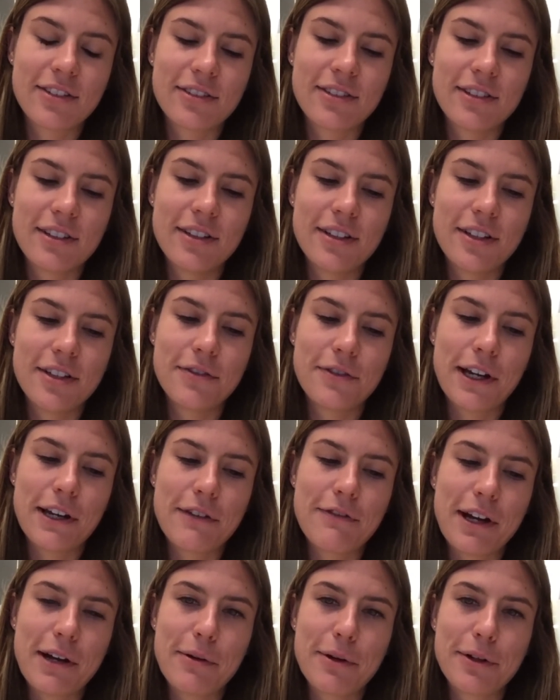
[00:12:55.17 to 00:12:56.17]

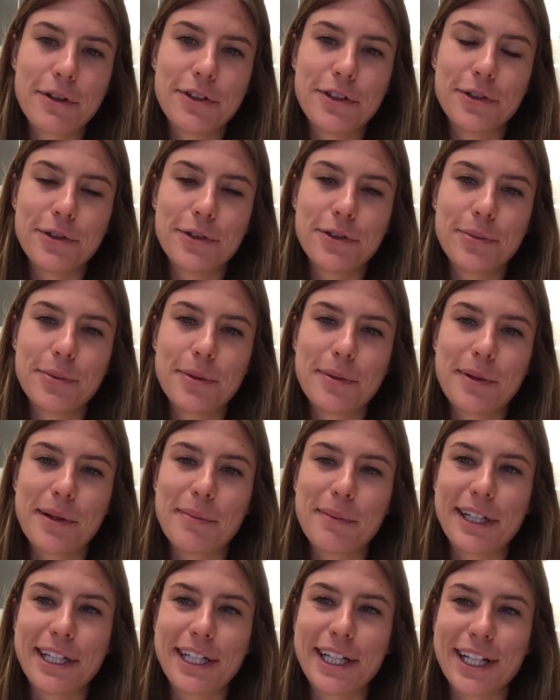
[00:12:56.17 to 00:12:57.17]
if I were to put my
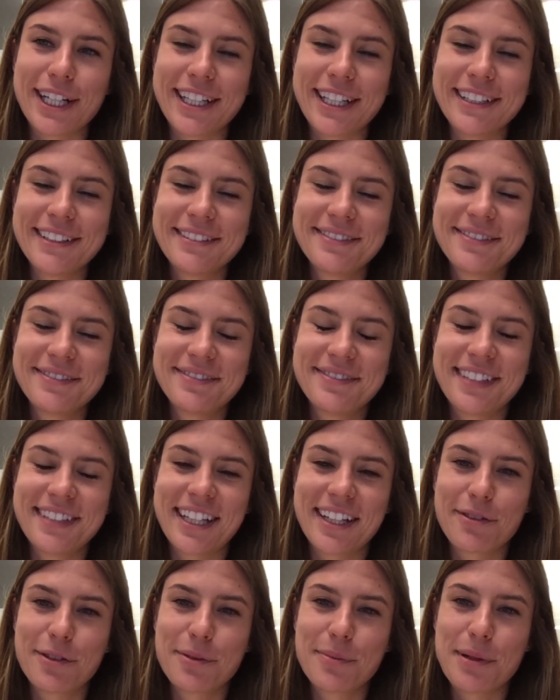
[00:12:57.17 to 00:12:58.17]
money on it,
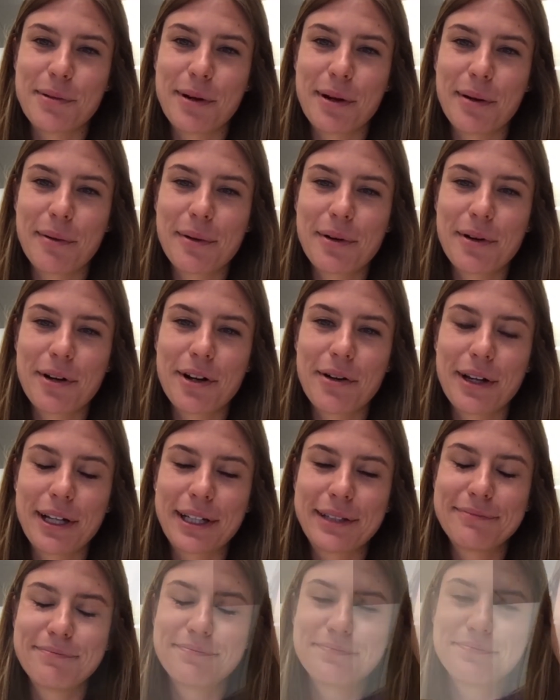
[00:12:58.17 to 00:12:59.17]
that would be where we were going.